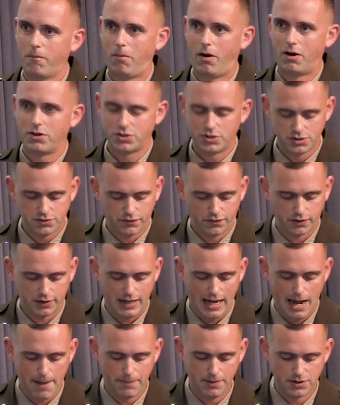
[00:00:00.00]
margins for
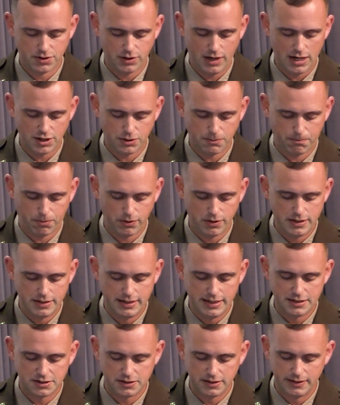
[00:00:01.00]
copiers are actually pretty
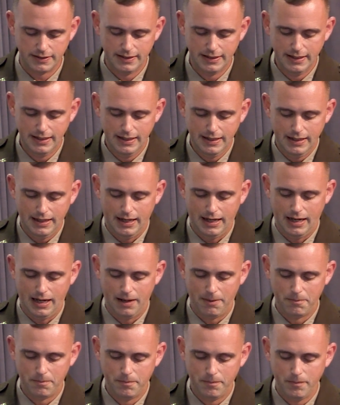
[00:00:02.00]
decent.
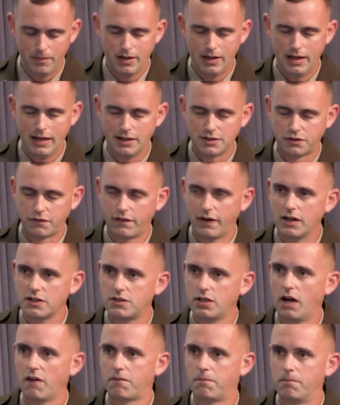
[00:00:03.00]
It's a very
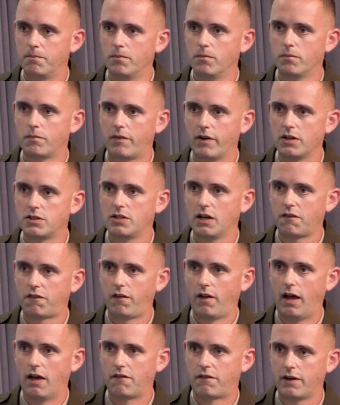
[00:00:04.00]
tough
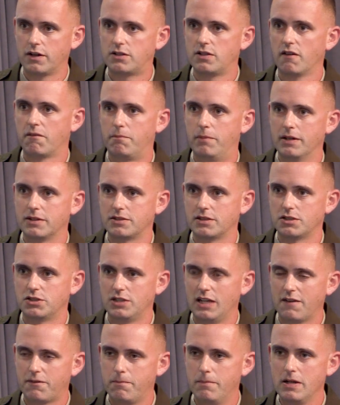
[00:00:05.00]
life, very tough business.
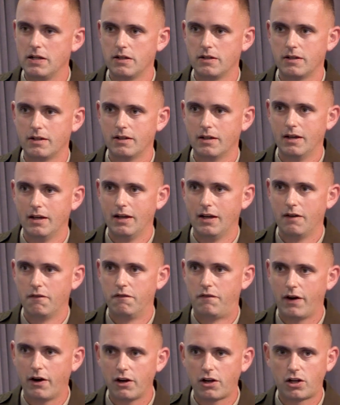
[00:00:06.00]
You have to be
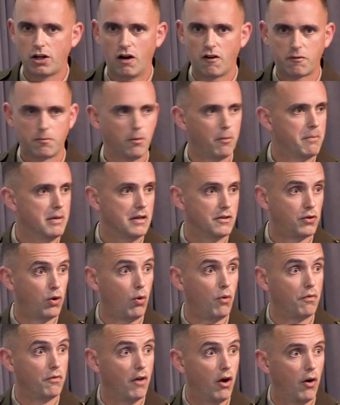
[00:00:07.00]
very comfortable being
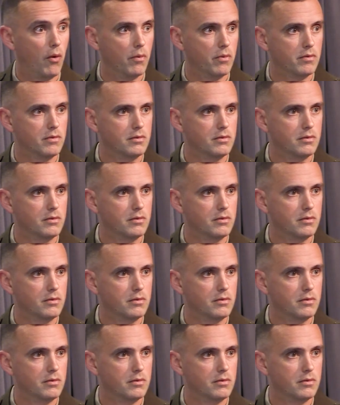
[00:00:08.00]
told no.